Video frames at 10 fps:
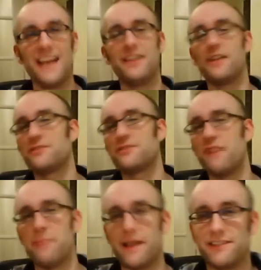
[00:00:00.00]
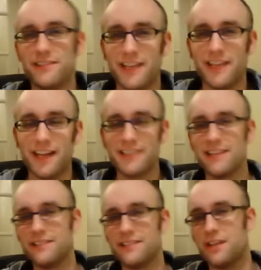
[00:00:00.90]
You know, it's a great passage, isn't it? And it
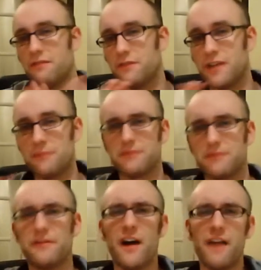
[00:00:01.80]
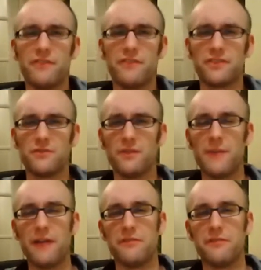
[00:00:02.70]
sets the tone for chapter 5, which is all
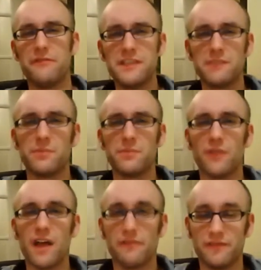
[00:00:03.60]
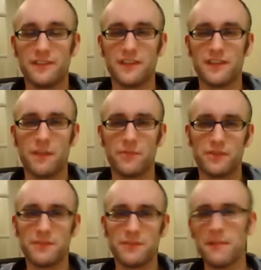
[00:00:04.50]
about the visible life of
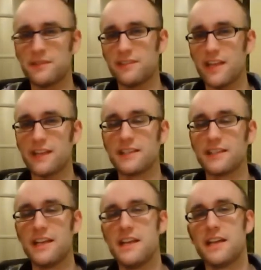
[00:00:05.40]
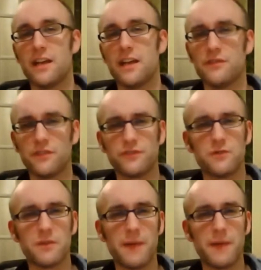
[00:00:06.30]
discipleship. Chapter 6 goes on to
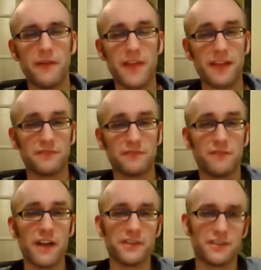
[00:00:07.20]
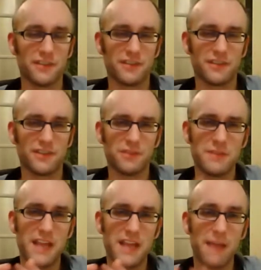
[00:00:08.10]
talk about the acts of righteousness that
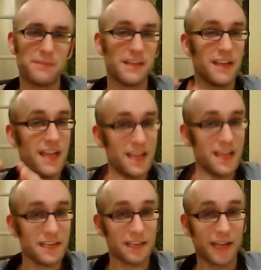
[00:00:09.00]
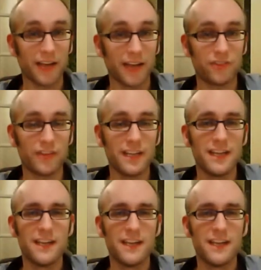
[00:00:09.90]
should be kept hidden, actually.